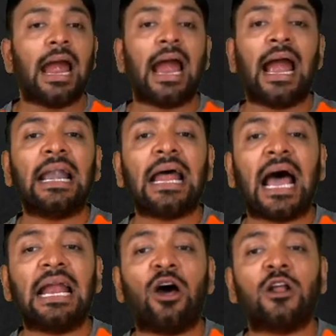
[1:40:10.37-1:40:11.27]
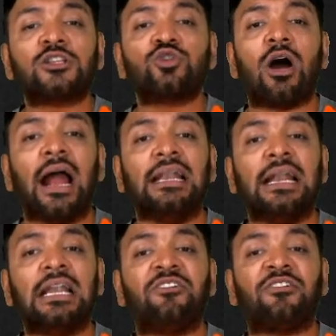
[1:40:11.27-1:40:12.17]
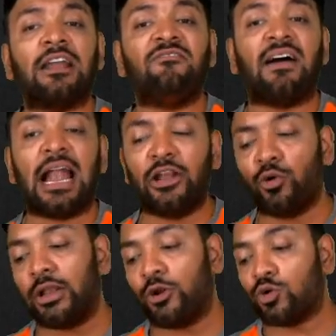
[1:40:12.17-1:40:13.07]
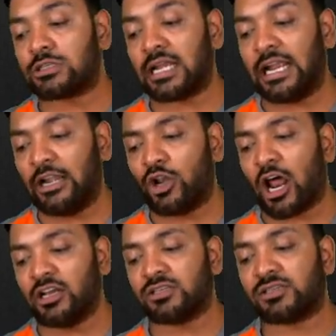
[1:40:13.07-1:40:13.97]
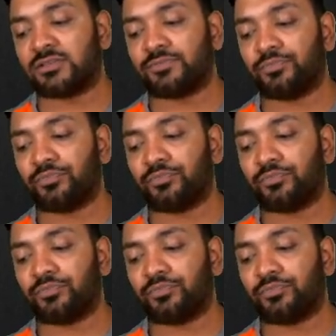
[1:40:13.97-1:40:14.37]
And I'll also identify value in use in dollars.